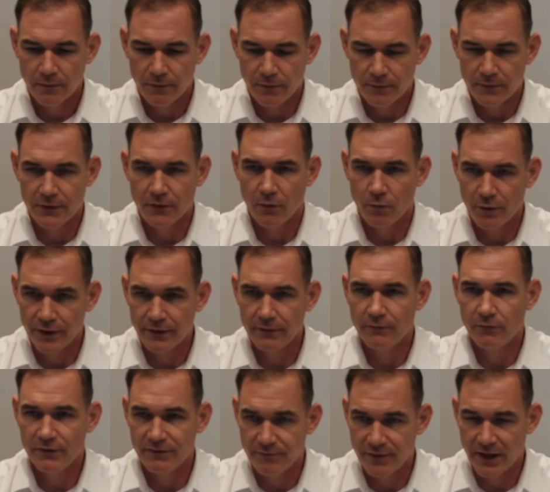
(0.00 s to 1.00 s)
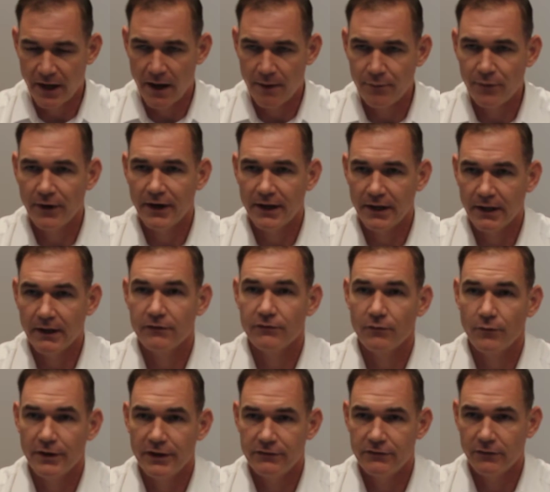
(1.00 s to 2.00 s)
you know, we've been operating as a
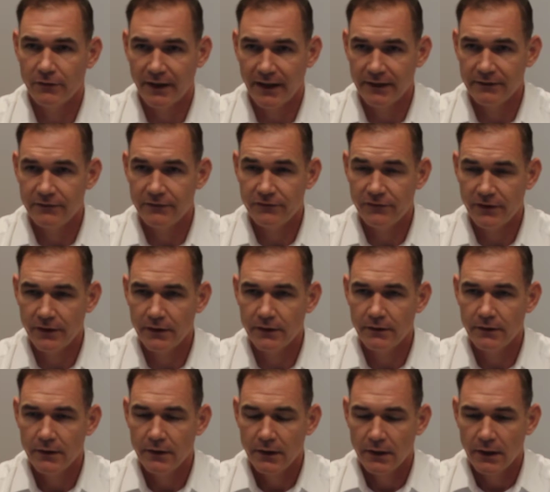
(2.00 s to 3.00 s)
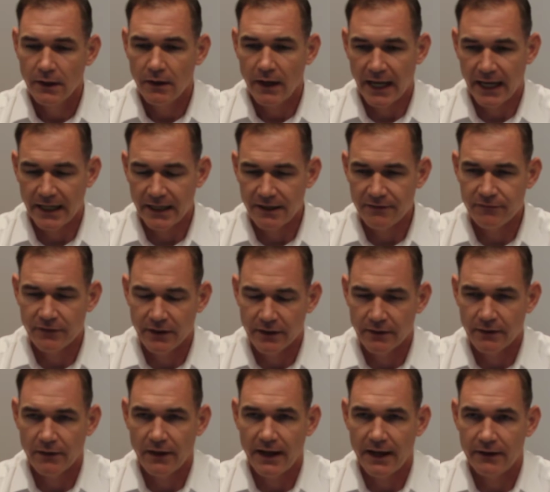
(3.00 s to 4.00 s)
regional entity. And even in the
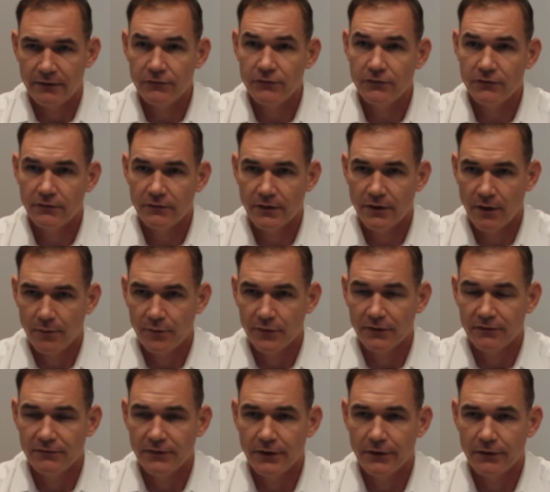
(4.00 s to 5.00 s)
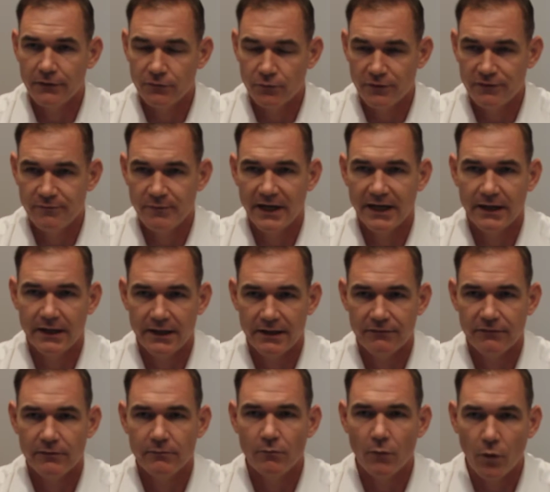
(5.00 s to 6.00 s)
last couple of years, we've made it
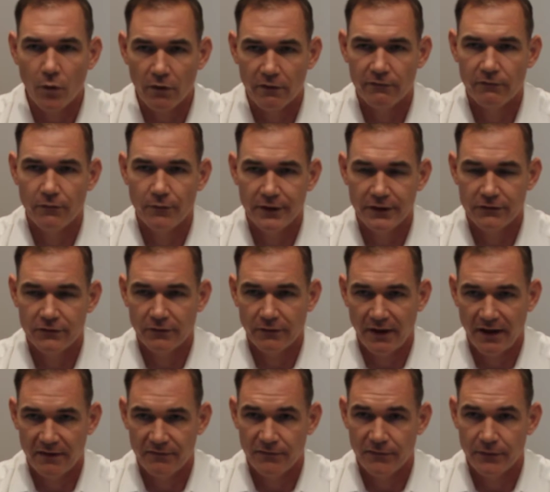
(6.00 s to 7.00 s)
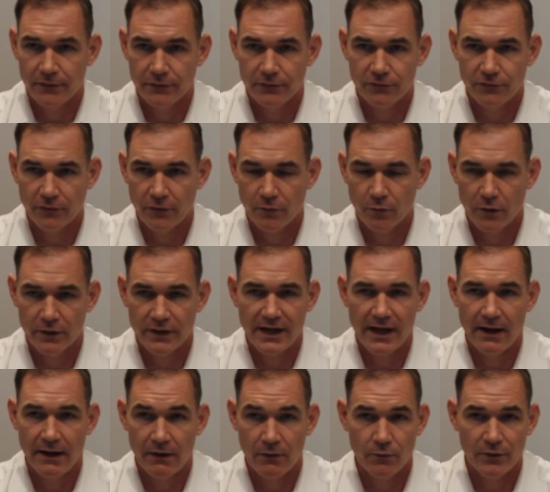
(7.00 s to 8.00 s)
even more of a regional effort. So we
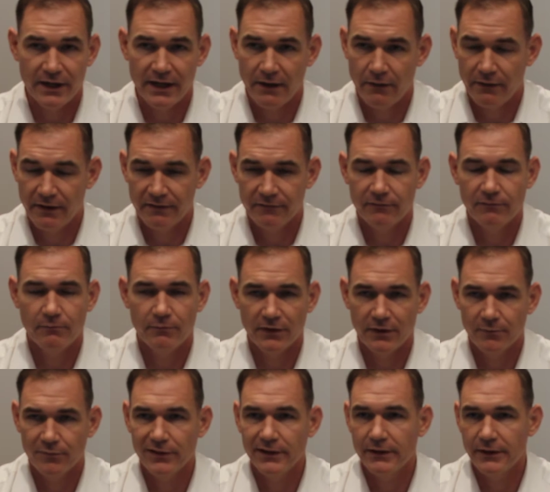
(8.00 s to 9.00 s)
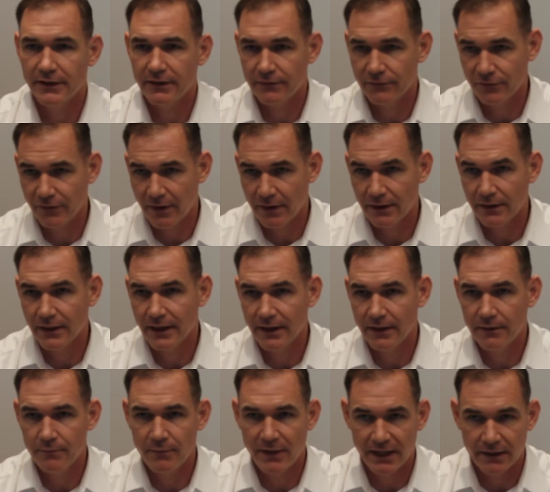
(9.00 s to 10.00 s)
now have completely
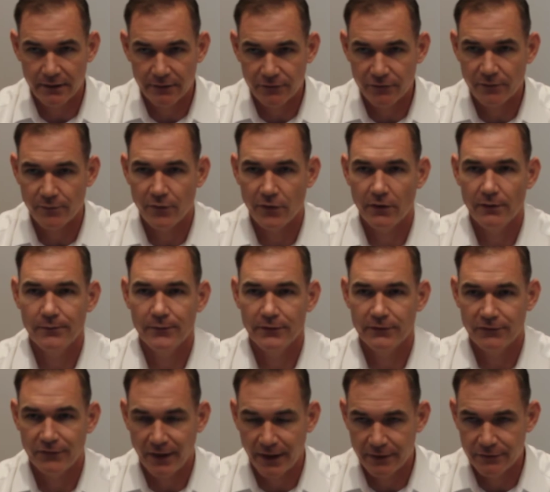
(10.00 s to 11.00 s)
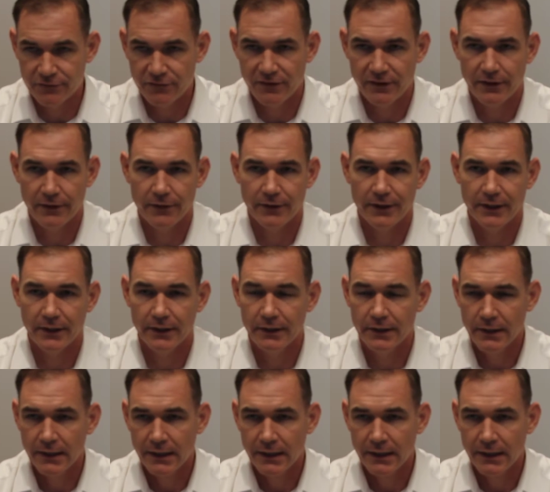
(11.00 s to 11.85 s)
consolidated maintenance departments, engineering,